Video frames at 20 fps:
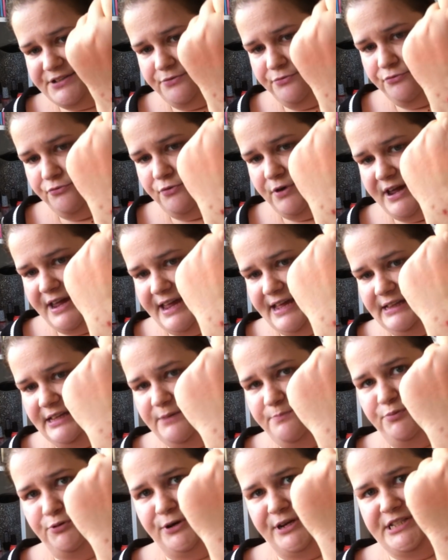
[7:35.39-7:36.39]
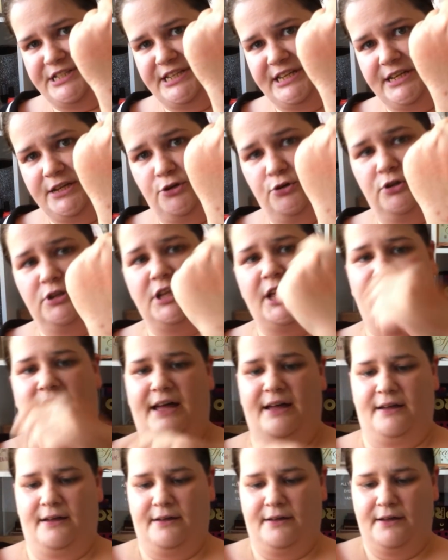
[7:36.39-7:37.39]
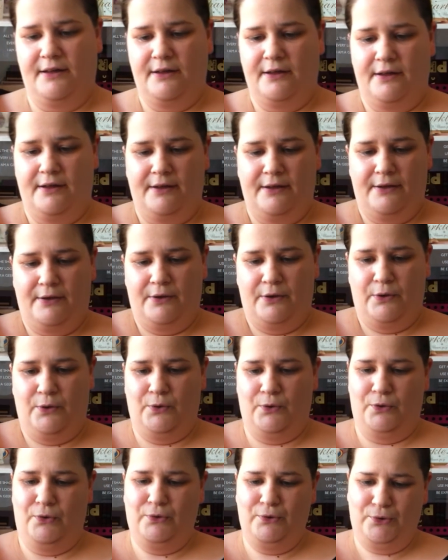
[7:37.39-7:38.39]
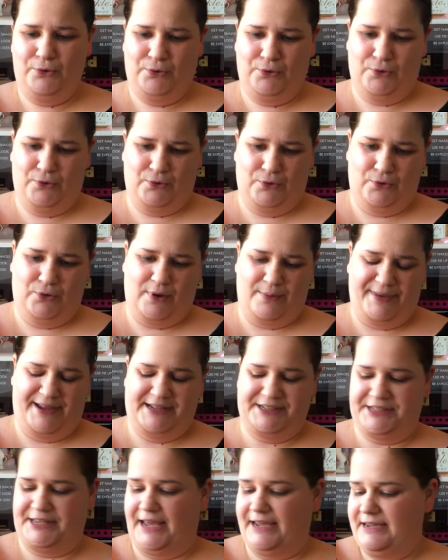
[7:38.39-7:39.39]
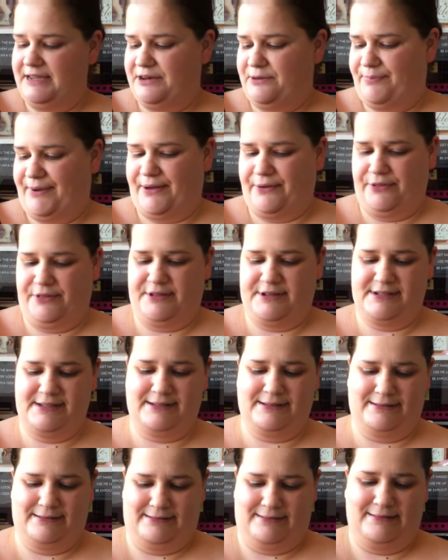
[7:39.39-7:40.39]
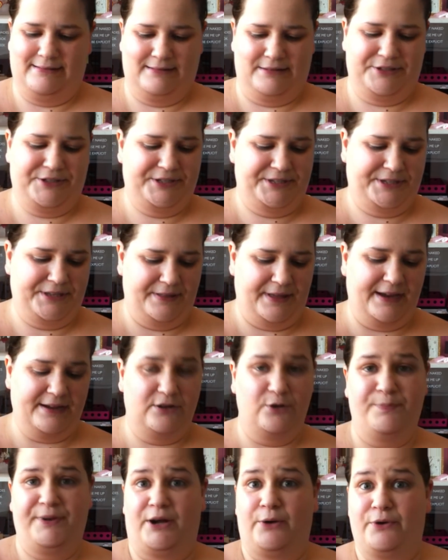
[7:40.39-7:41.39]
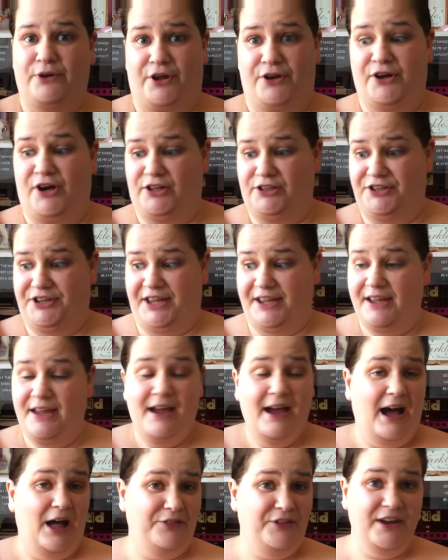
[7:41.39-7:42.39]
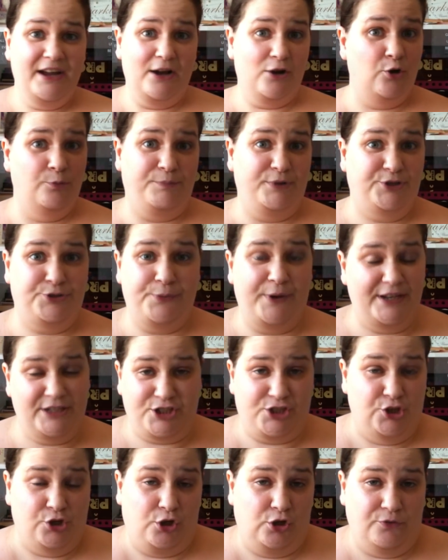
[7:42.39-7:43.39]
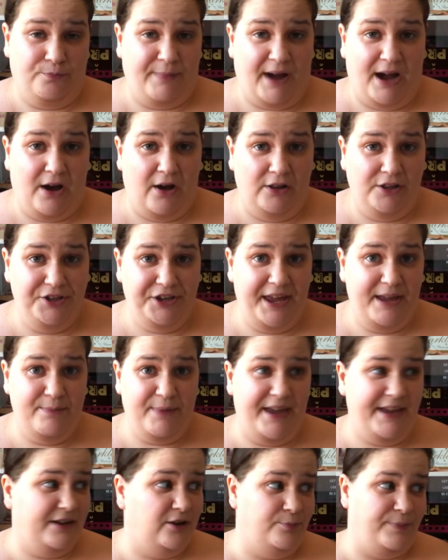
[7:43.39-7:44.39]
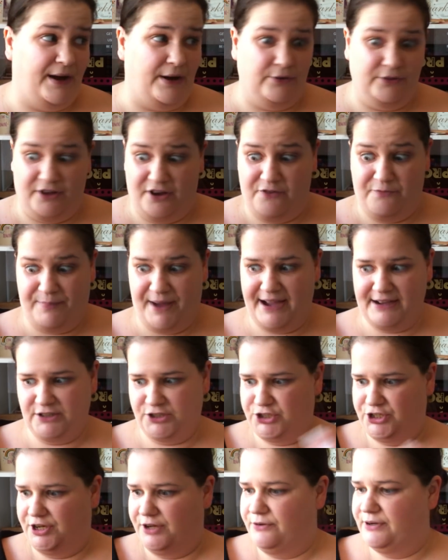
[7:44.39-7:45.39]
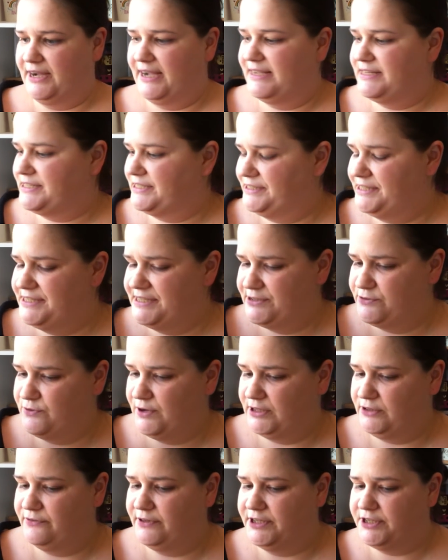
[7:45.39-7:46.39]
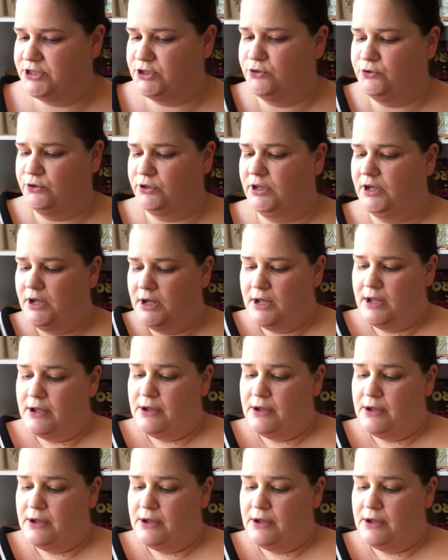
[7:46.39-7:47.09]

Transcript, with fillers: is a really pretty colour. Ooh, I'm excited about that. So that could be going on holiday. I think I could be switching all of my holiday makeup out that I've packed, you know, guys, because this is really, really cool.